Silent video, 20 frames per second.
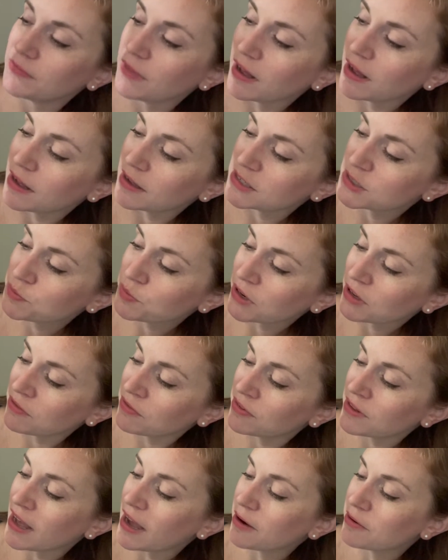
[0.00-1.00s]
spring
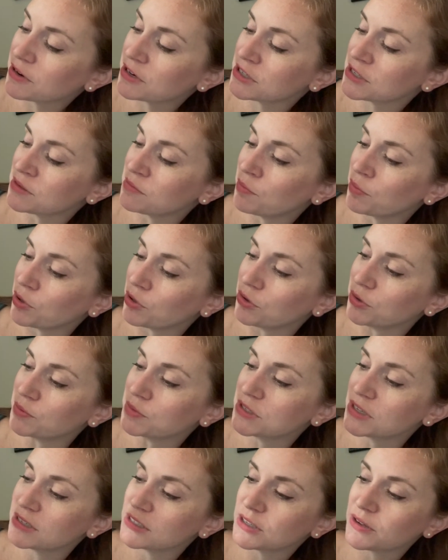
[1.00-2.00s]
flowers and
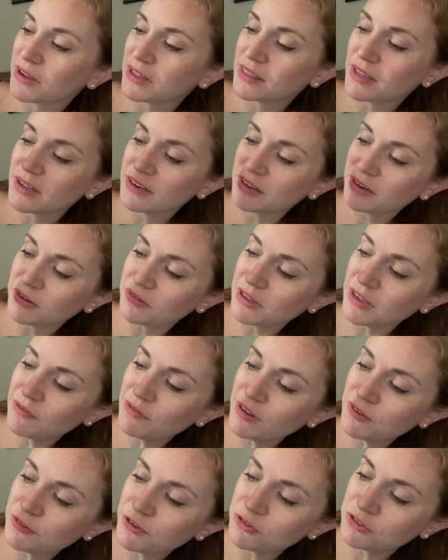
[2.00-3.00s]
bulbs. So I thought, you know, even
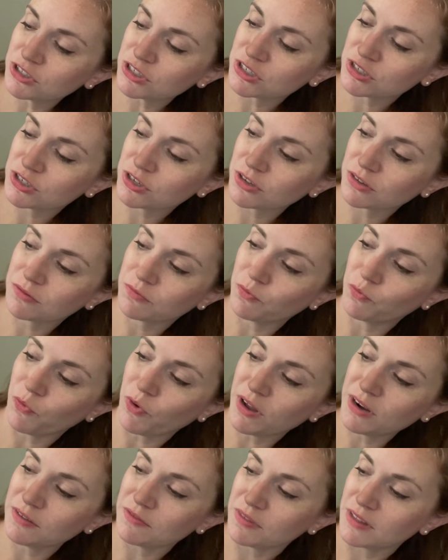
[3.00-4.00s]
if you just took
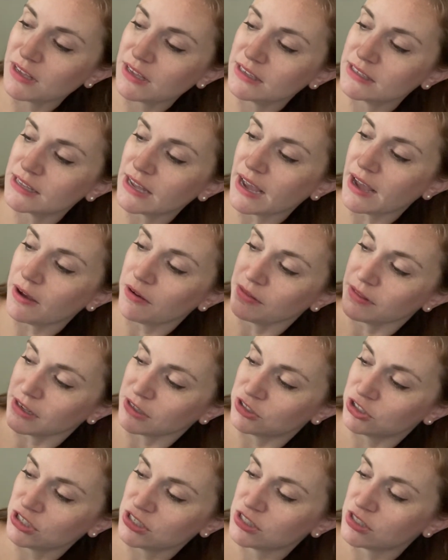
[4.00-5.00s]
one of these out,
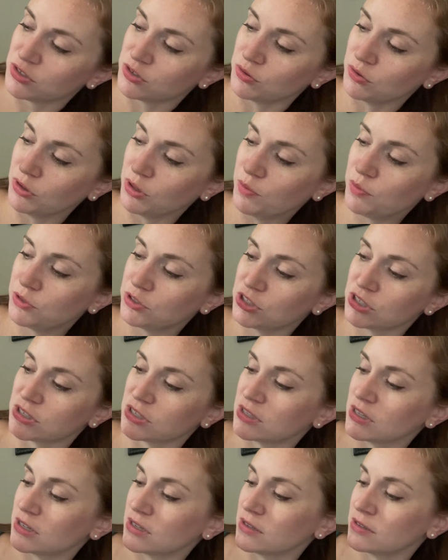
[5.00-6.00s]
like just the tulip or
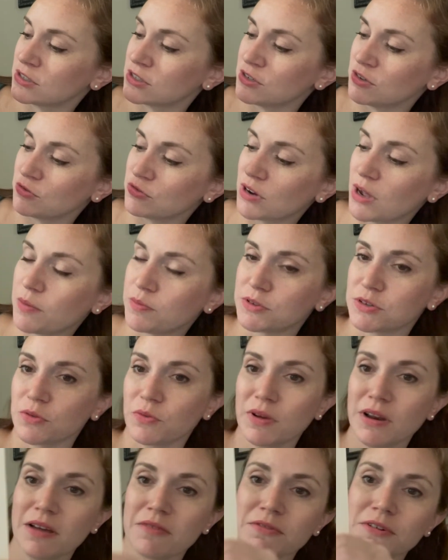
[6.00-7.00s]
just the snowdrops or
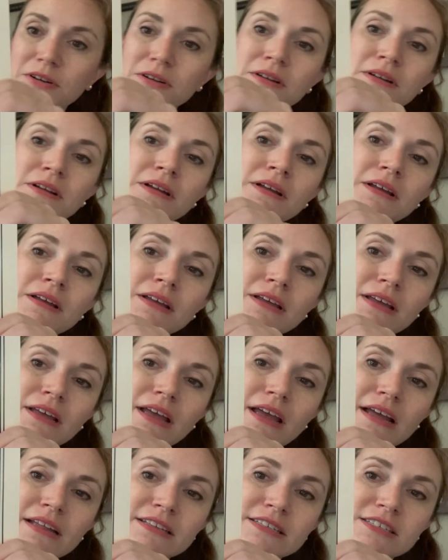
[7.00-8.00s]
whatever,
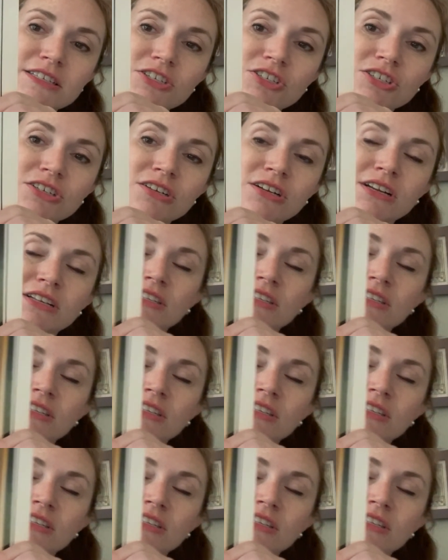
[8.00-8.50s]
and stitched it on its